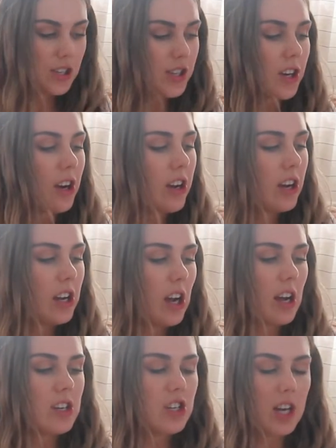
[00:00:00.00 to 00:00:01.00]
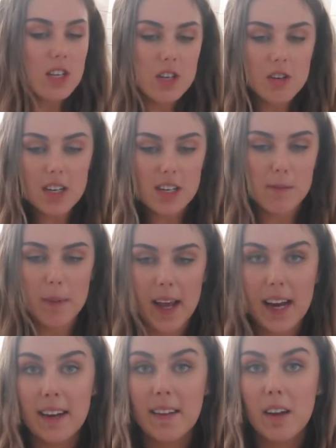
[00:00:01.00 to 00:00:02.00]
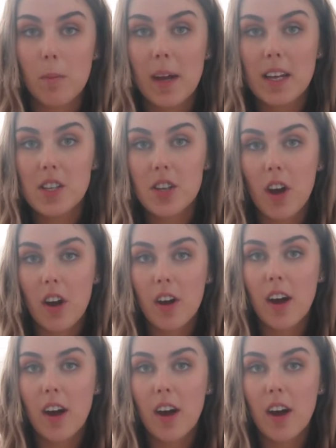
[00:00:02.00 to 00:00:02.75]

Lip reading: So just to explain a little bit, so